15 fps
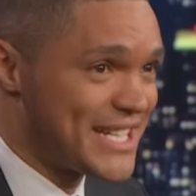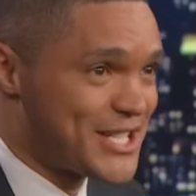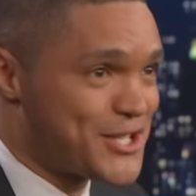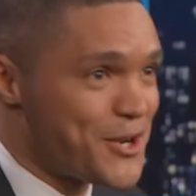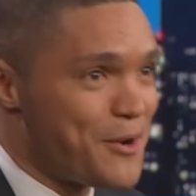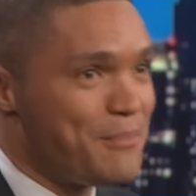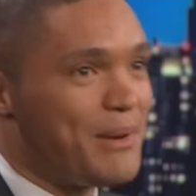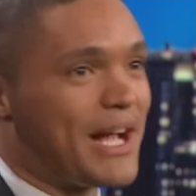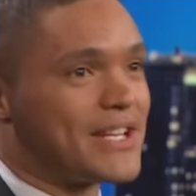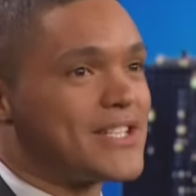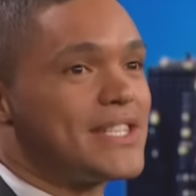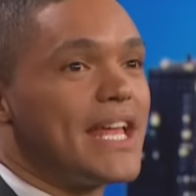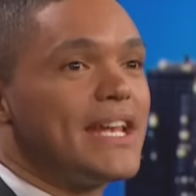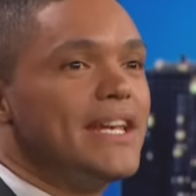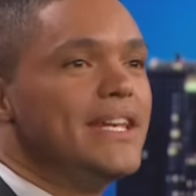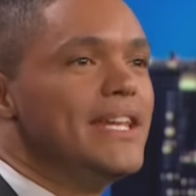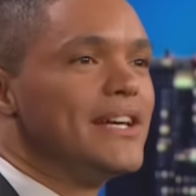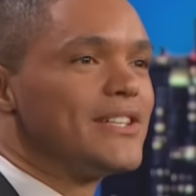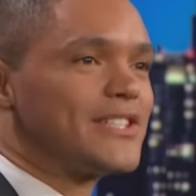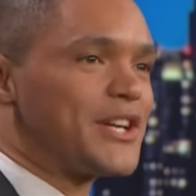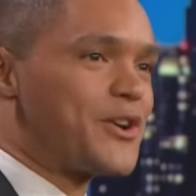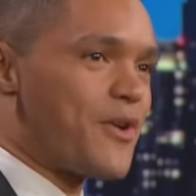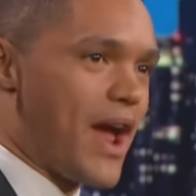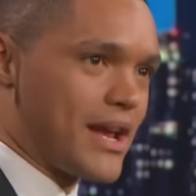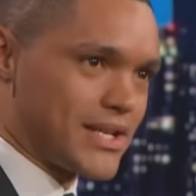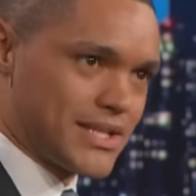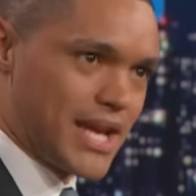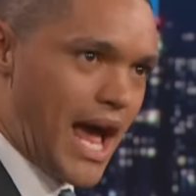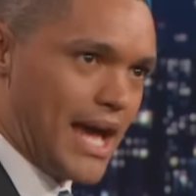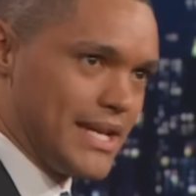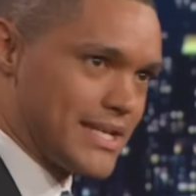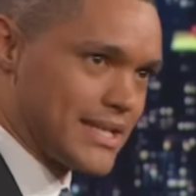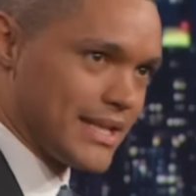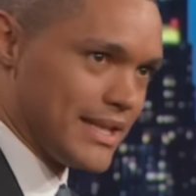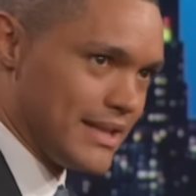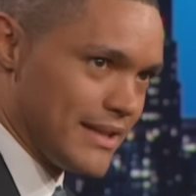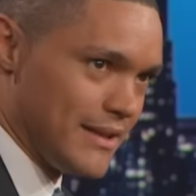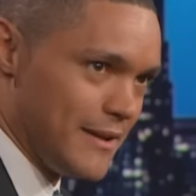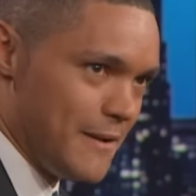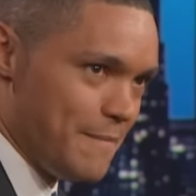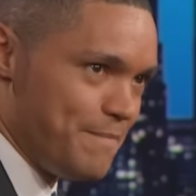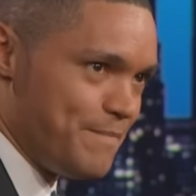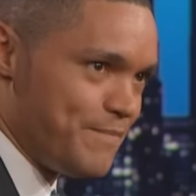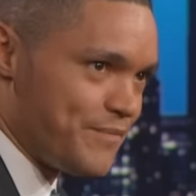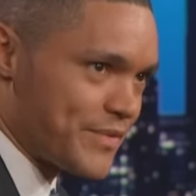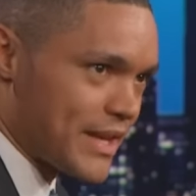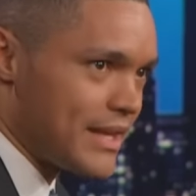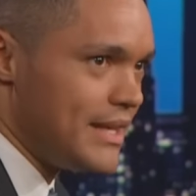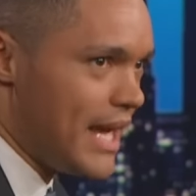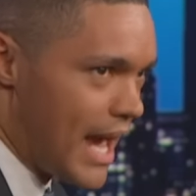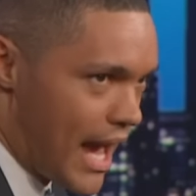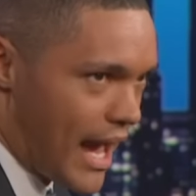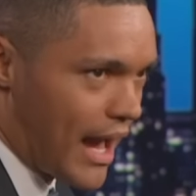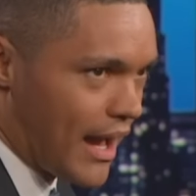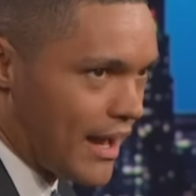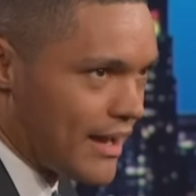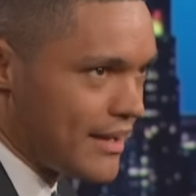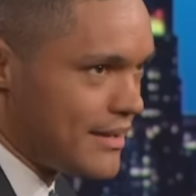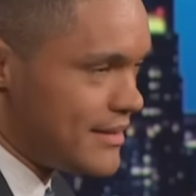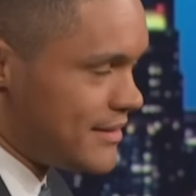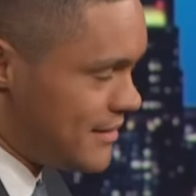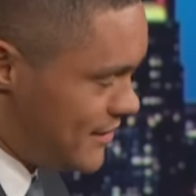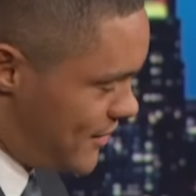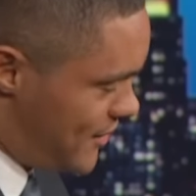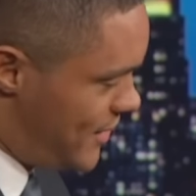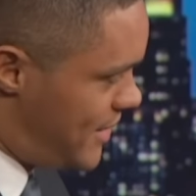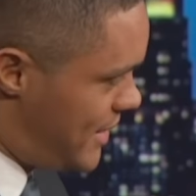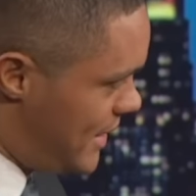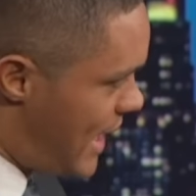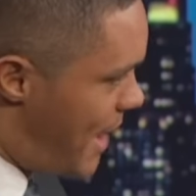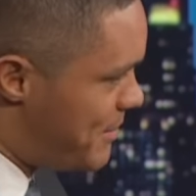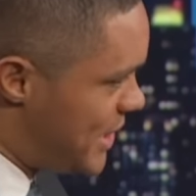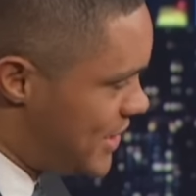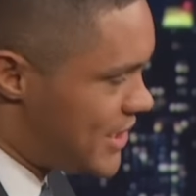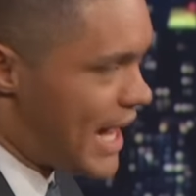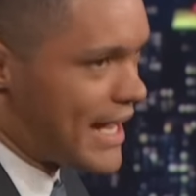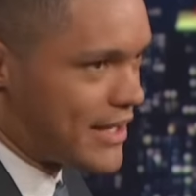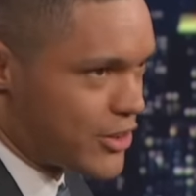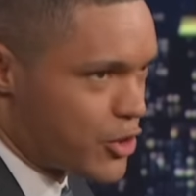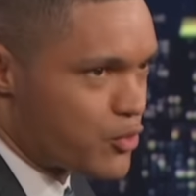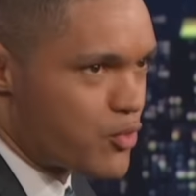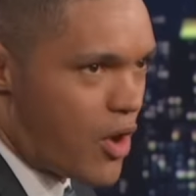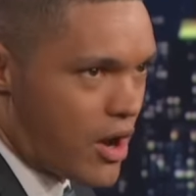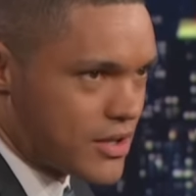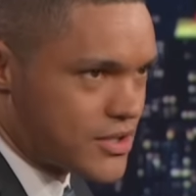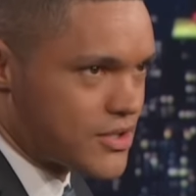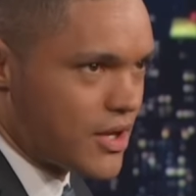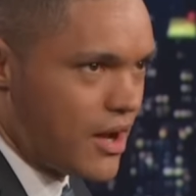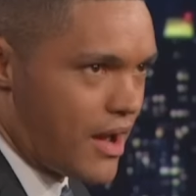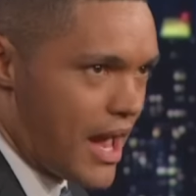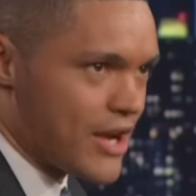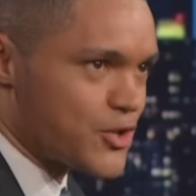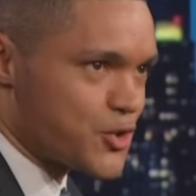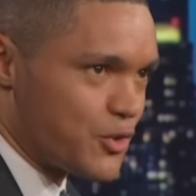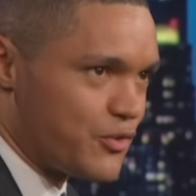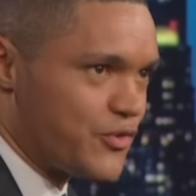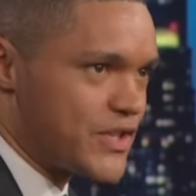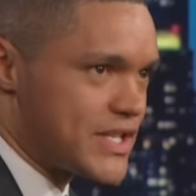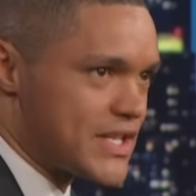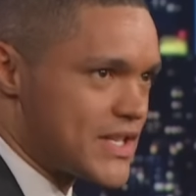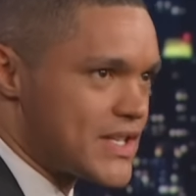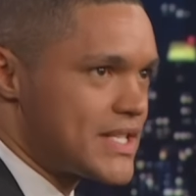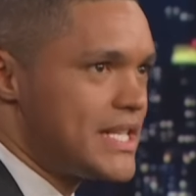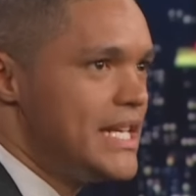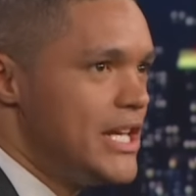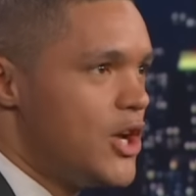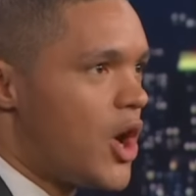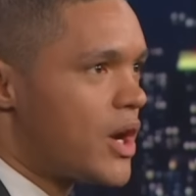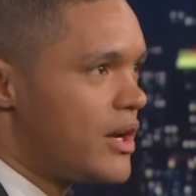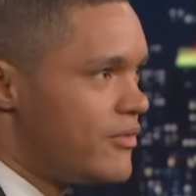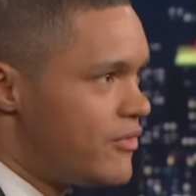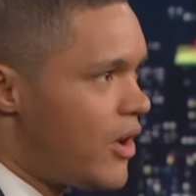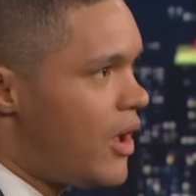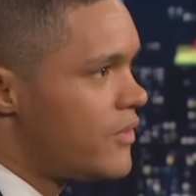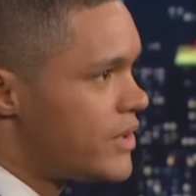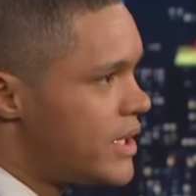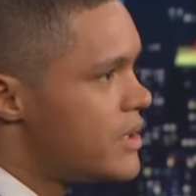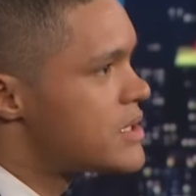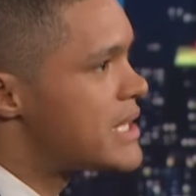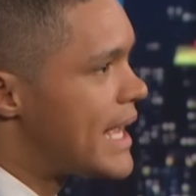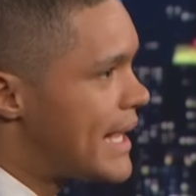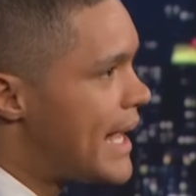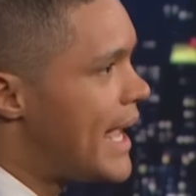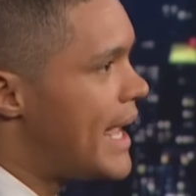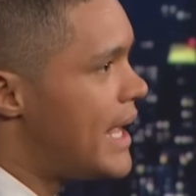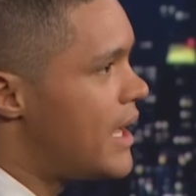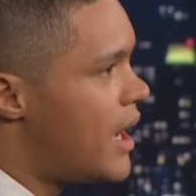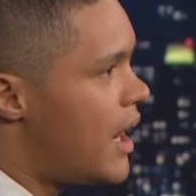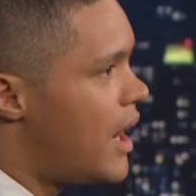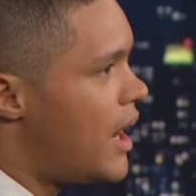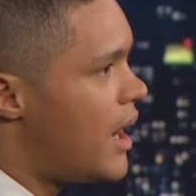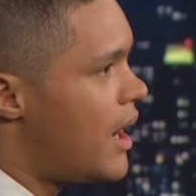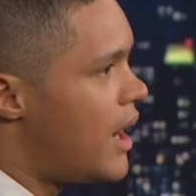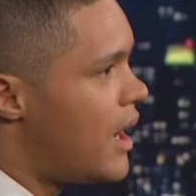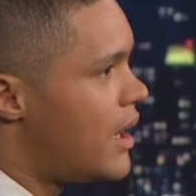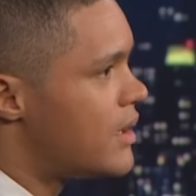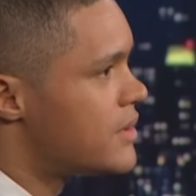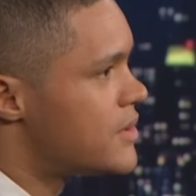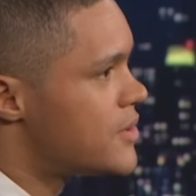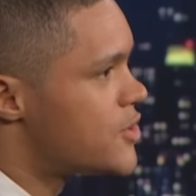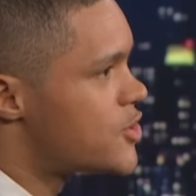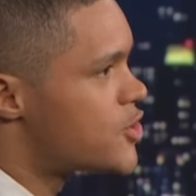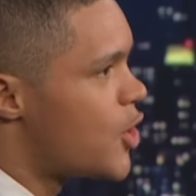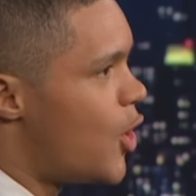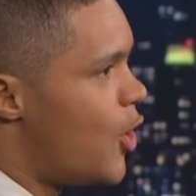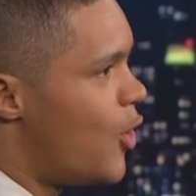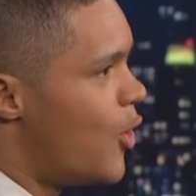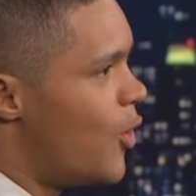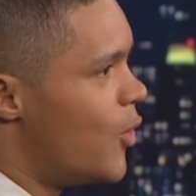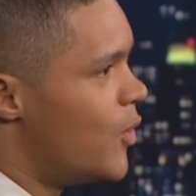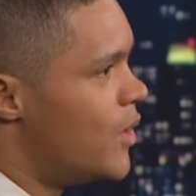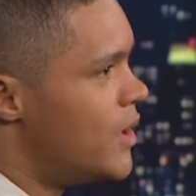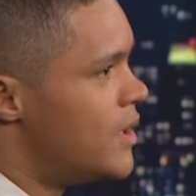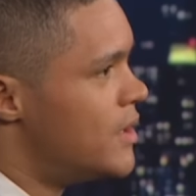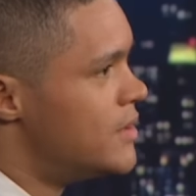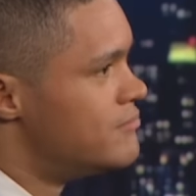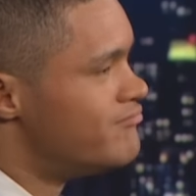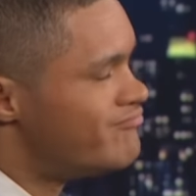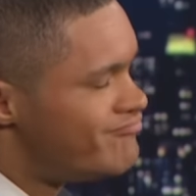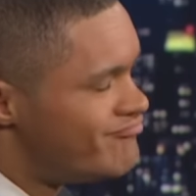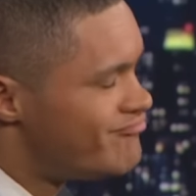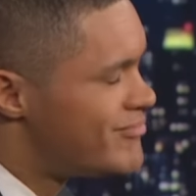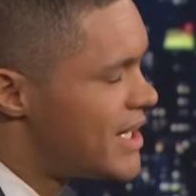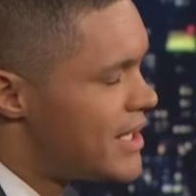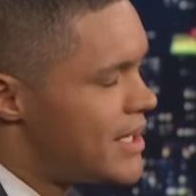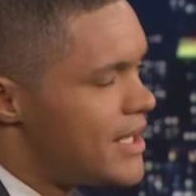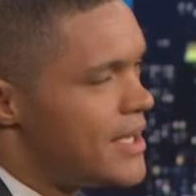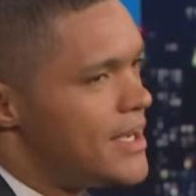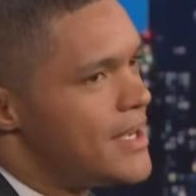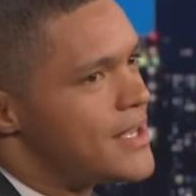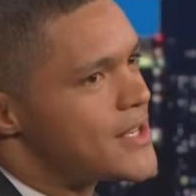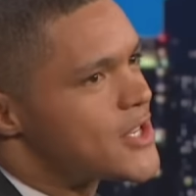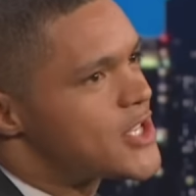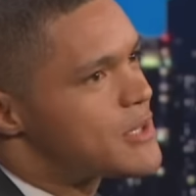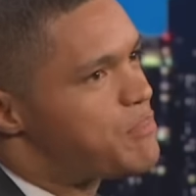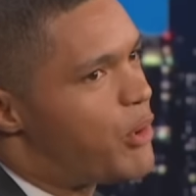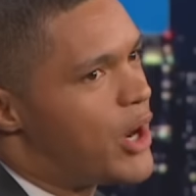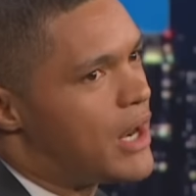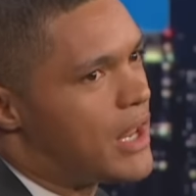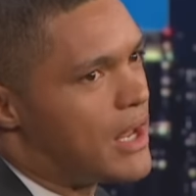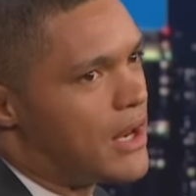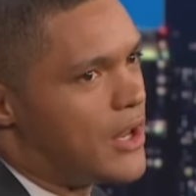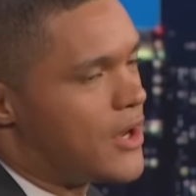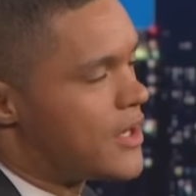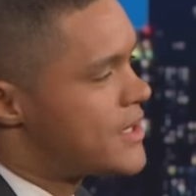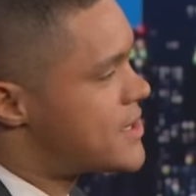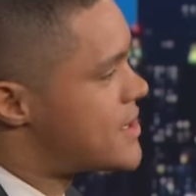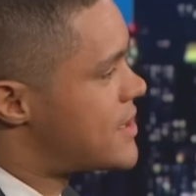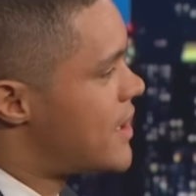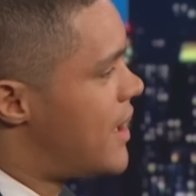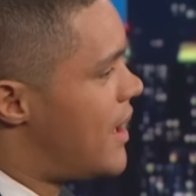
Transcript: it so much that Neil deGrasse Tyson, yeah, the rock star astrophysicist, he got involved and he was like, hey, so, spoiler alert,